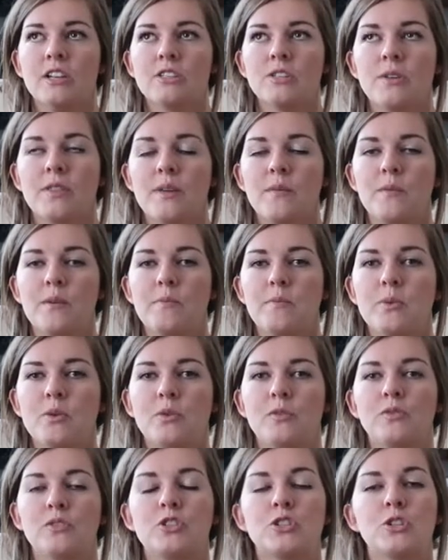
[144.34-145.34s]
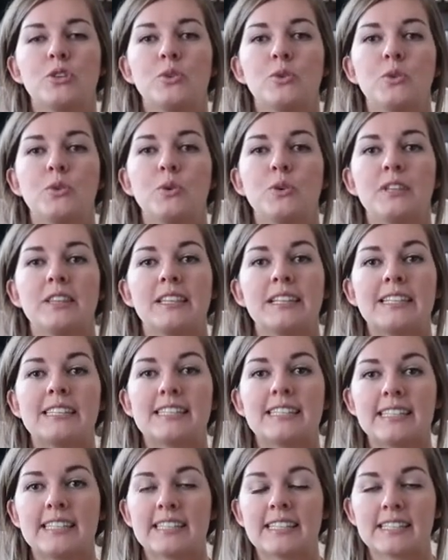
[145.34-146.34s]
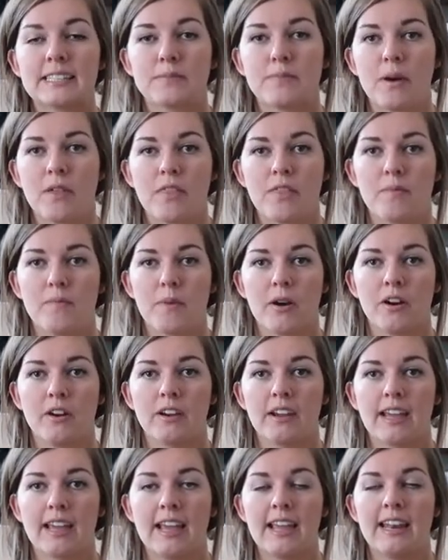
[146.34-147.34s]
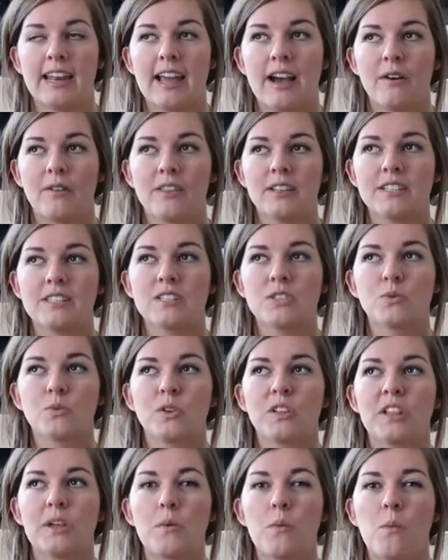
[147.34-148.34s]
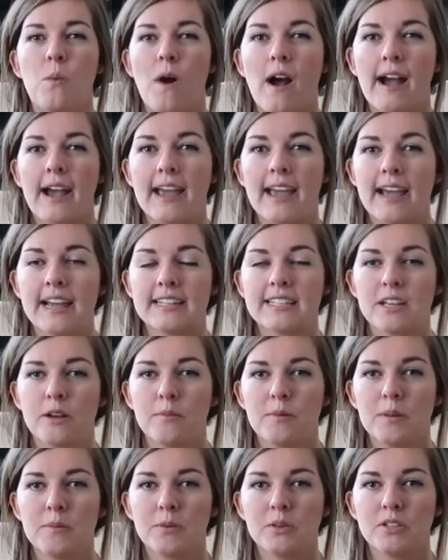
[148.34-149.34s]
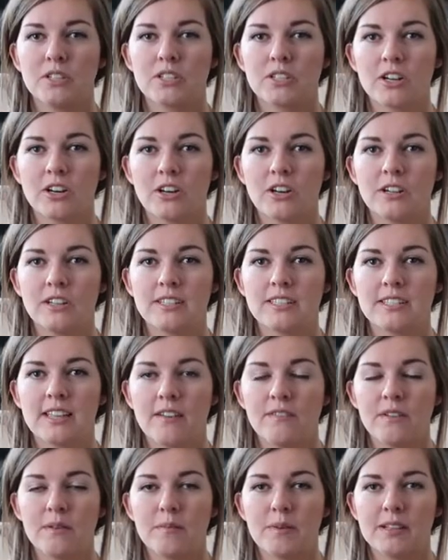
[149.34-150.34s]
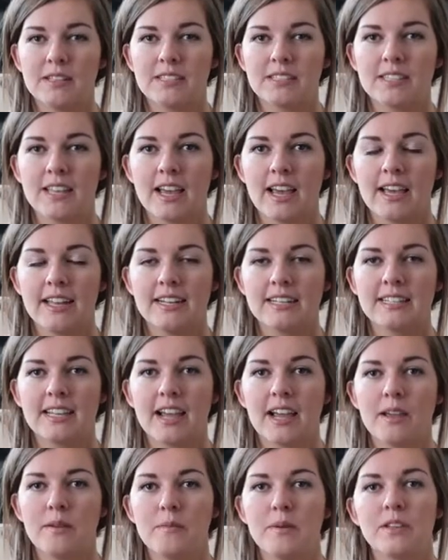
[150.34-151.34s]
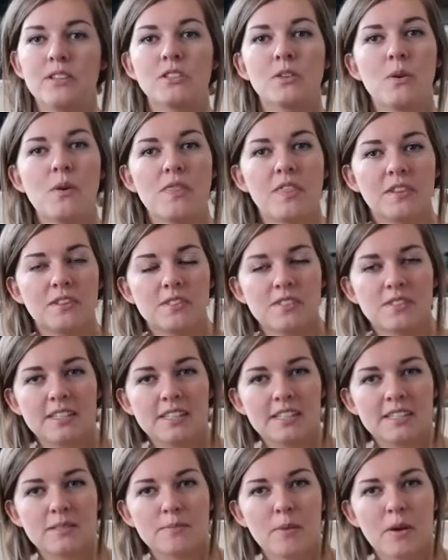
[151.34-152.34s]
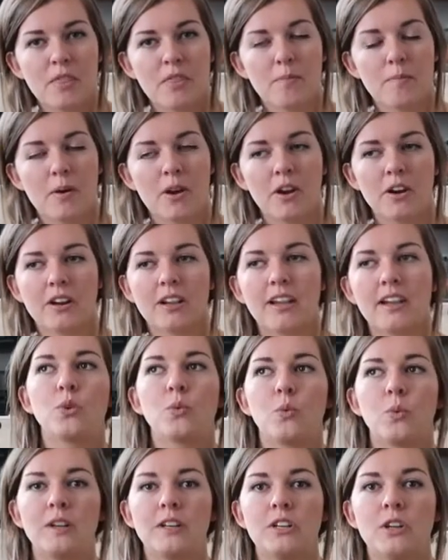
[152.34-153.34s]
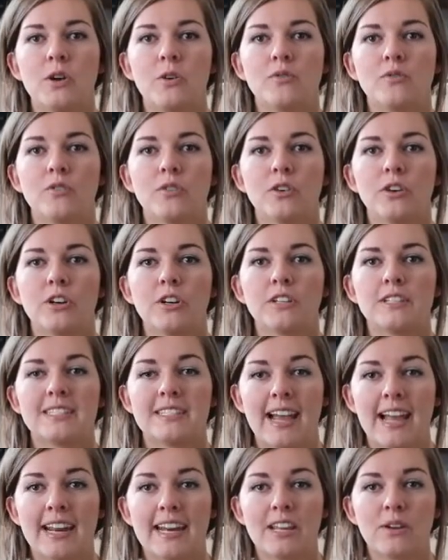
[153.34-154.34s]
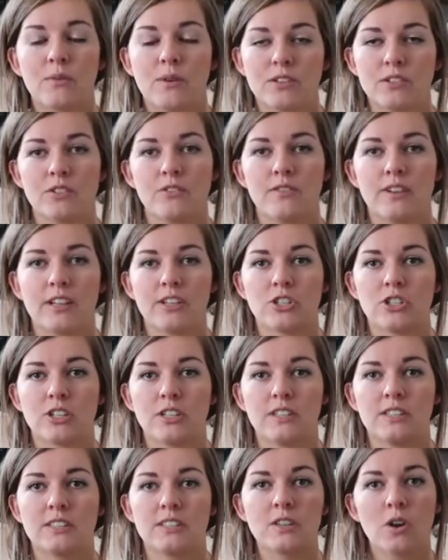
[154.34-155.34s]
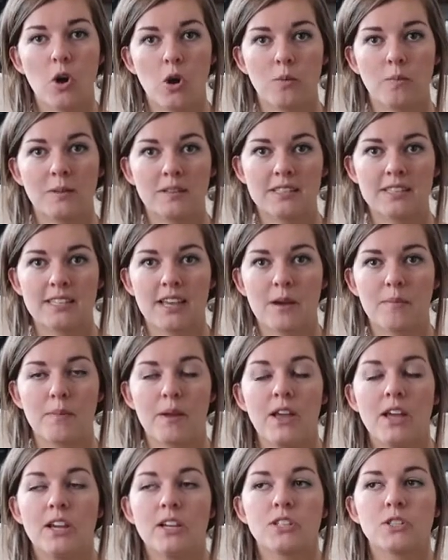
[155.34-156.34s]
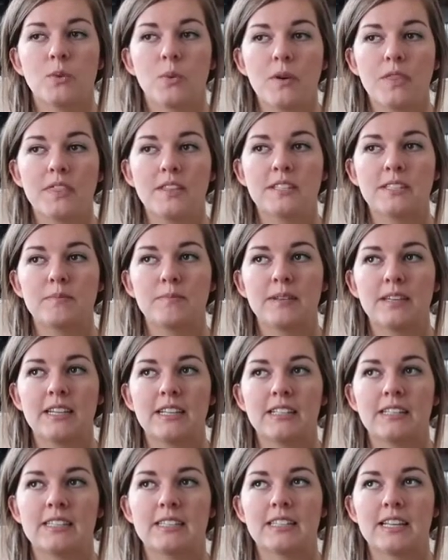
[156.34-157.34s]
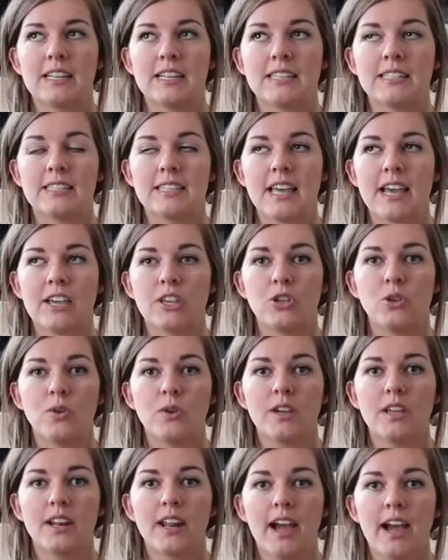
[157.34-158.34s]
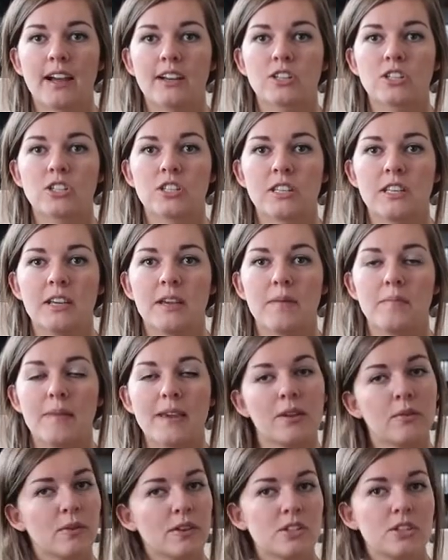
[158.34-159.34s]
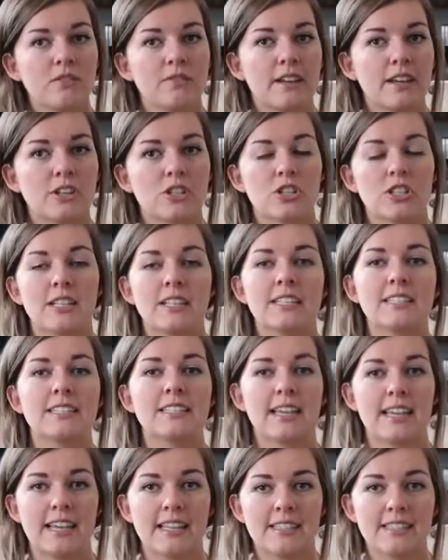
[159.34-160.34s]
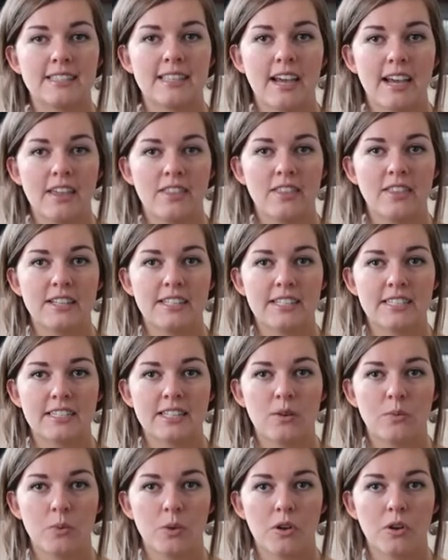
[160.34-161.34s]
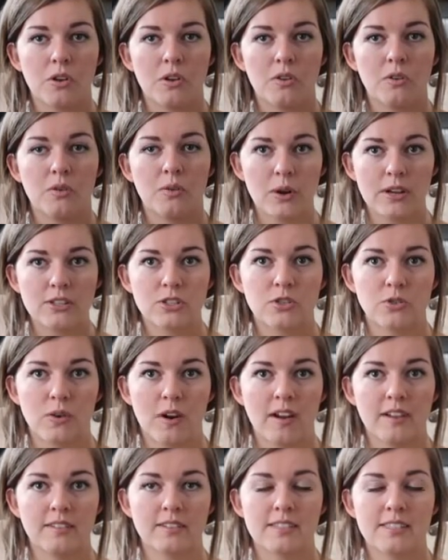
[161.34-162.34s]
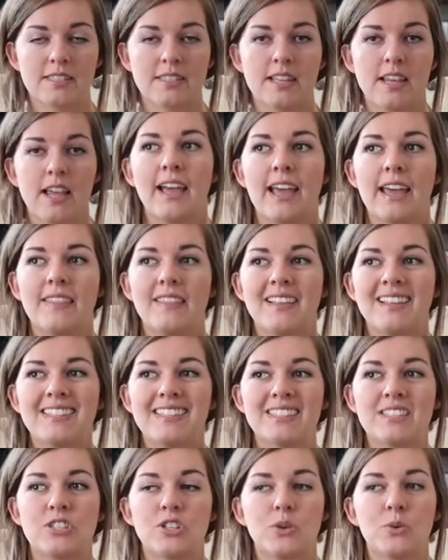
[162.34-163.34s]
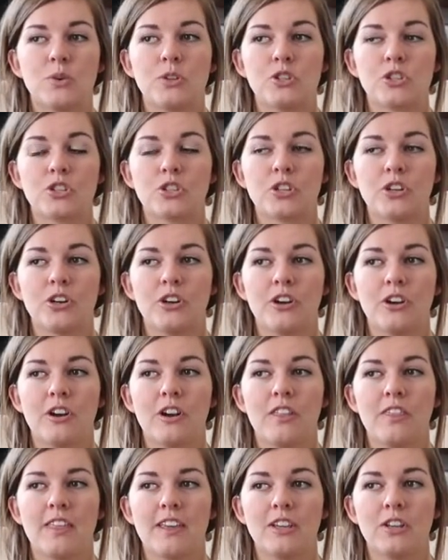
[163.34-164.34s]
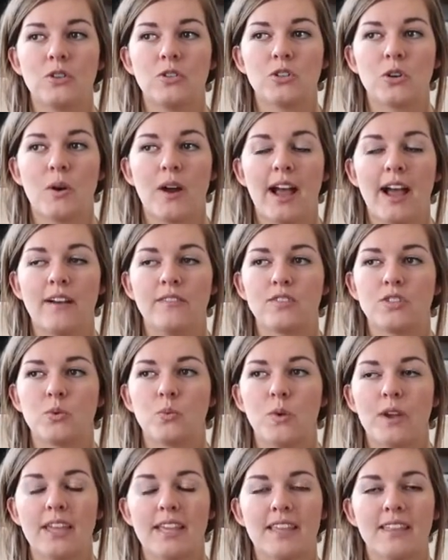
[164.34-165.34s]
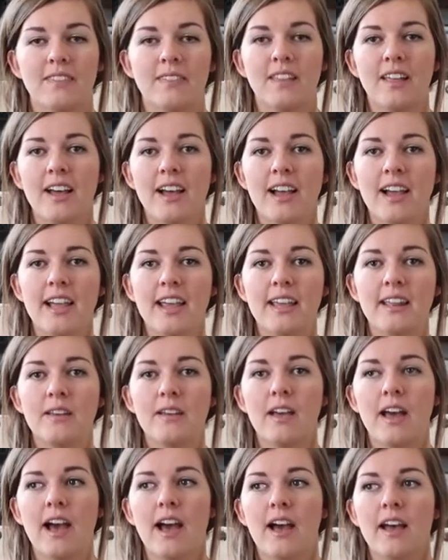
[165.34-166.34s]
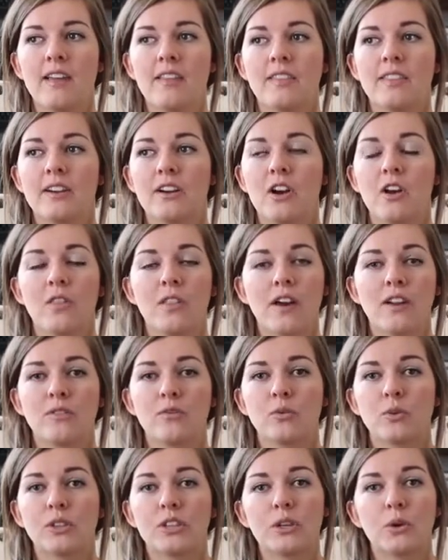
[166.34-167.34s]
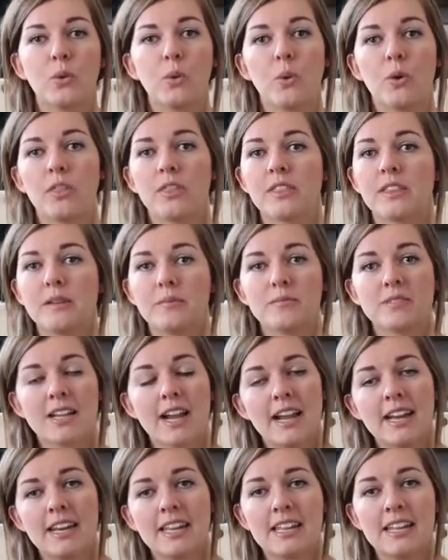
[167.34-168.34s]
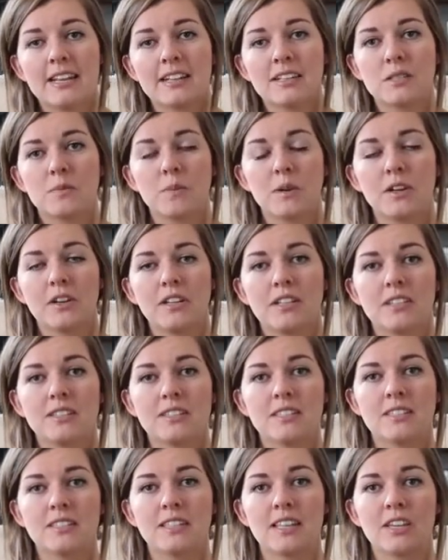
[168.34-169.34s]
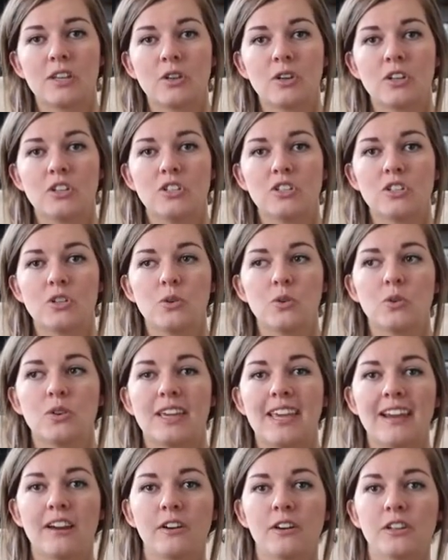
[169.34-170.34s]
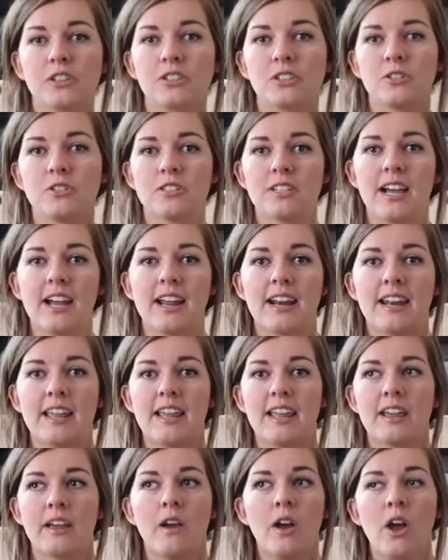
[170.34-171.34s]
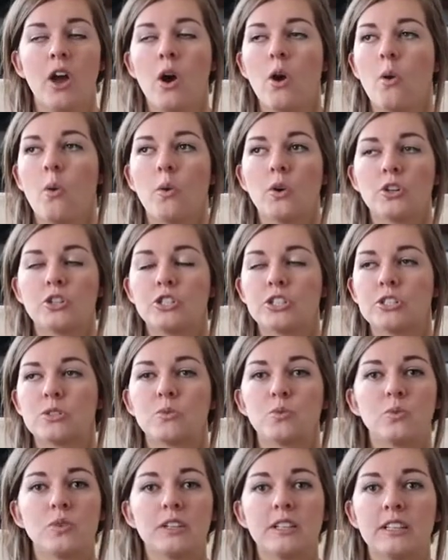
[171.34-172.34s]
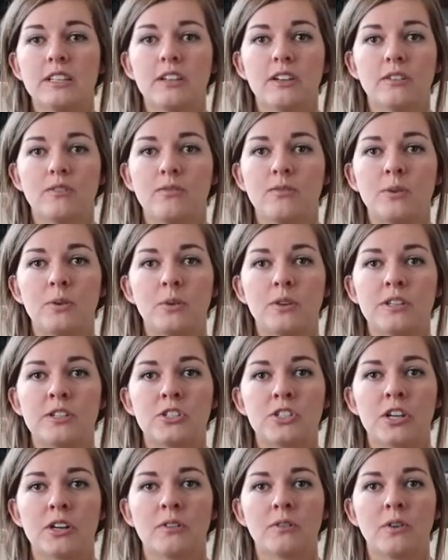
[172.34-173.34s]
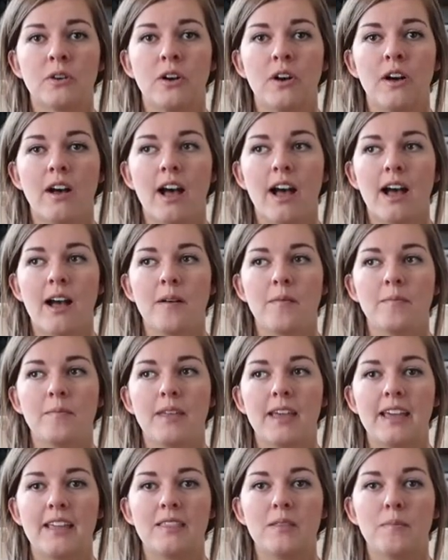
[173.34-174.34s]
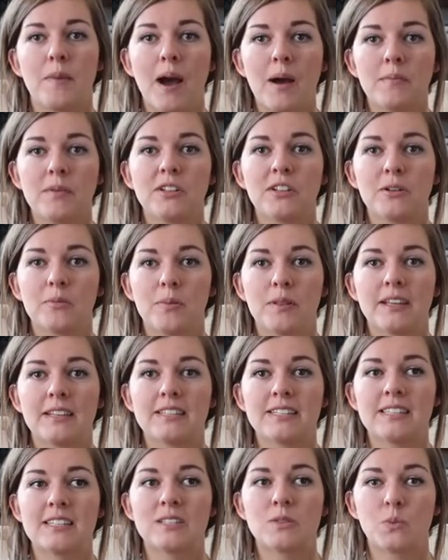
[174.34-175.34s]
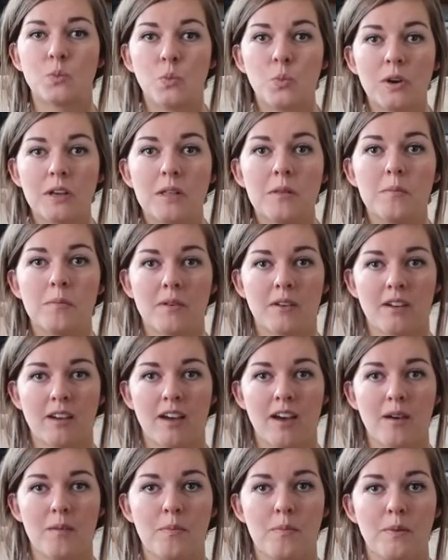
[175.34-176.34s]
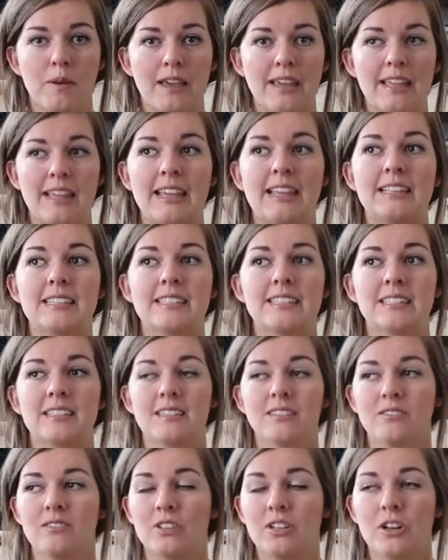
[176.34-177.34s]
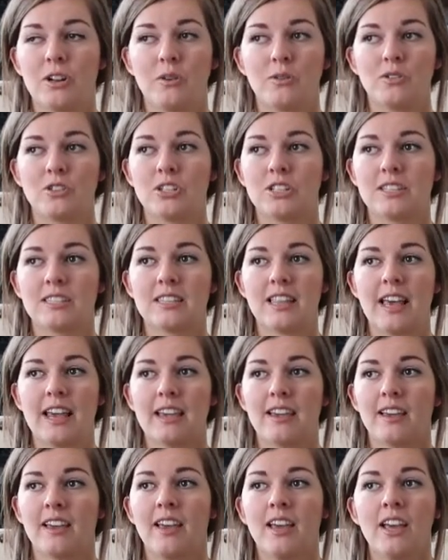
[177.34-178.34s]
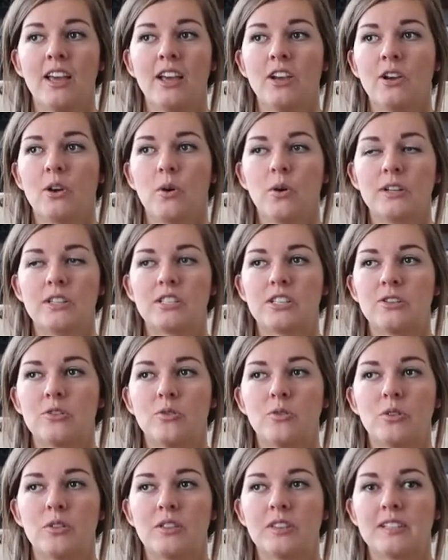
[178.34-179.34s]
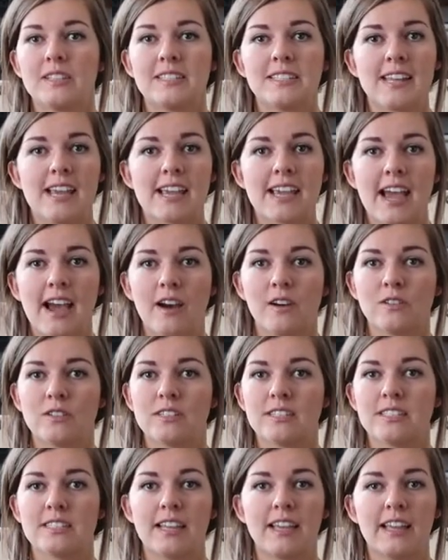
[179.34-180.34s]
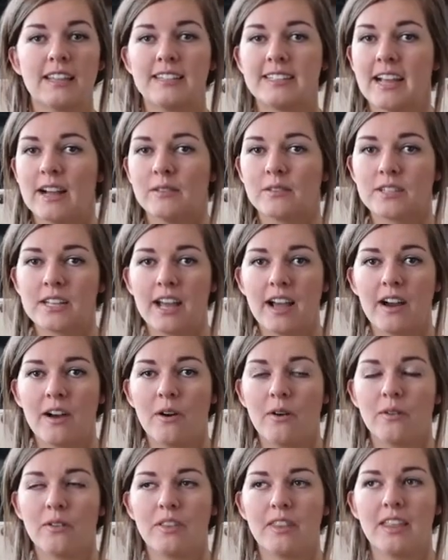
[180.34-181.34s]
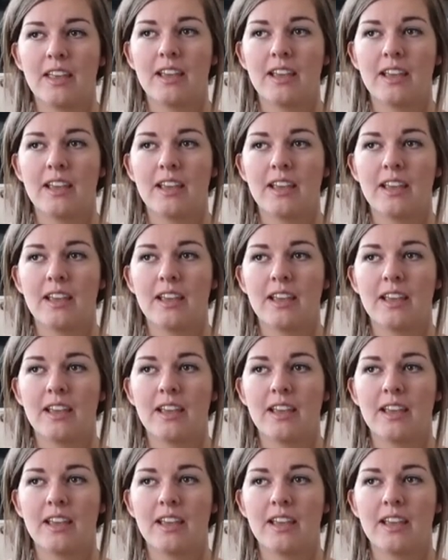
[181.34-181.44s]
So then we move to the 6 month mark. Now this is really why I tell people to start 7 months ahead of time. So at the 6 month mark, your window for dining reservations opens up. So what this means is that you can actually make reservations inside the Disney World restaurants. And this is to ensure that you don't have to wait in line. There are a lot of really cool themed dining experiences that you can do, character dining, or just really good food in general. And the popular places will book up. It is, you know, just like going to the steakhouse downtown